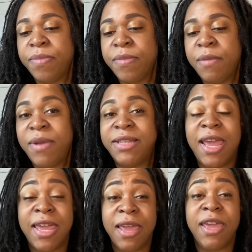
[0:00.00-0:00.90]
by
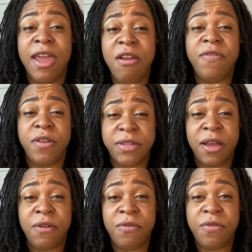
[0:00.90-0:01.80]
taking care of
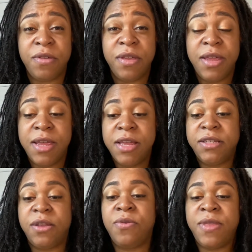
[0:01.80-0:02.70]
yourself.
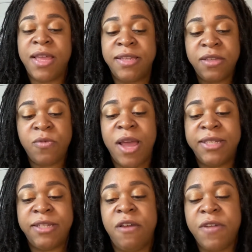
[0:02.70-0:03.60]
So this is why
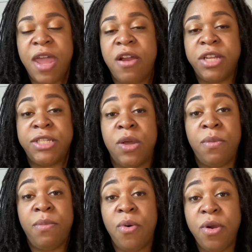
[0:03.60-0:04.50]
self-care is so
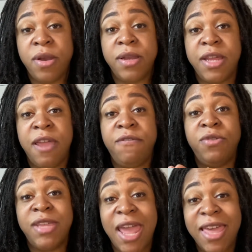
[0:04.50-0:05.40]
important. If you
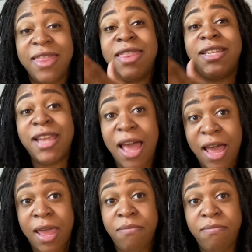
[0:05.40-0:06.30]
take the
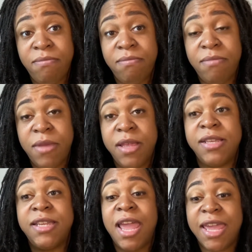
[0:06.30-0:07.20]
time
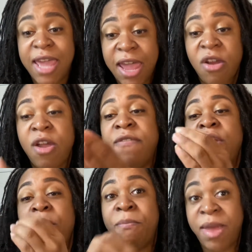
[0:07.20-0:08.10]
to take care of
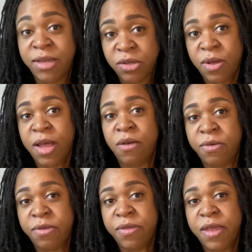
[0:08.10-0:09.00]
your mental
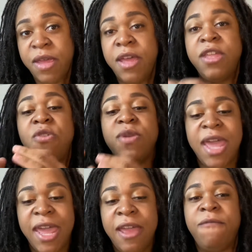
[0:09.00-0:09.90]
health, you
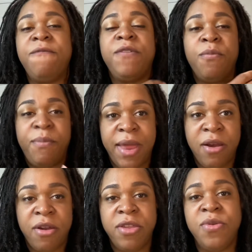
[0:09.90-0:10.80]
can feel
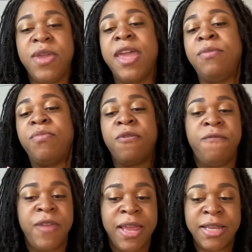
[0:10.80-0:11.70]
better. You can
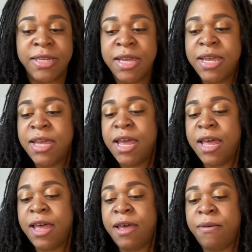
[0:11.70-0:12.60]
prevent
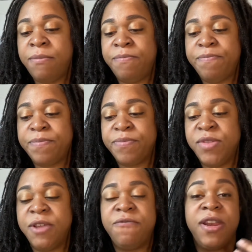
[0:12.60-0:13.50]

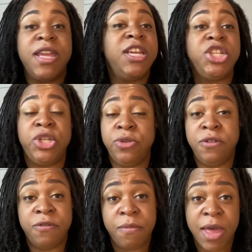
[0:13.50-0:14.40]
different
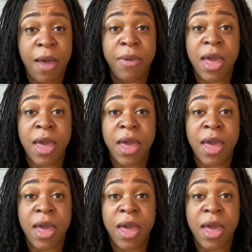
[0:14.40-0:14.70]
issues from coming